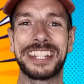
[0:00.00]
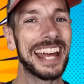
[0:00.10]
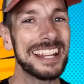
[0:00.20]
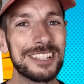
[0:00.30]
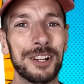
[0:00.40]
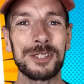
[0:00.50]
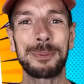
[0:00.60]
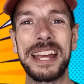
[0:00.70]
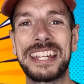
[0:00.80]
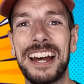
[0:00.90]
Today's
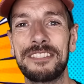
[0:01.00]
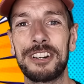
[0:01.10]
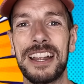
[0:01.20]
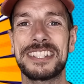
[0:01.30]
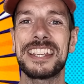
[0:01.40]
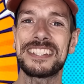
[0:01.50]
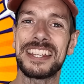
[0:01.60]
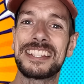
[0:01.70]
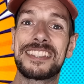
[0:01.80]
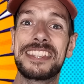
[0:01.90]
cosplay cover artist
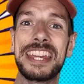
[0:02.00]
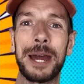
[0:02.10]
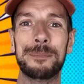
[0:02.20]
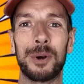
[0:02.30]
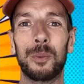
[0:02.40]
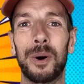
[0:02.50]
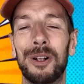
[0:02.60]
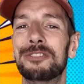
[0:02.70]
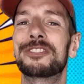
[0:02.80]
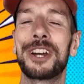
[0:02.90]
is The Ember
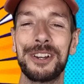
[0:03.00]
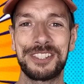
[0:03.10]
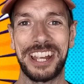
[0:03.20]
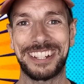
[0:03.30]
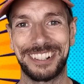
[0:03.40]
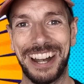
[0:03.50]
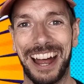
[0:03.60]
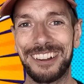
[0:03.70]
Wolf. Go check her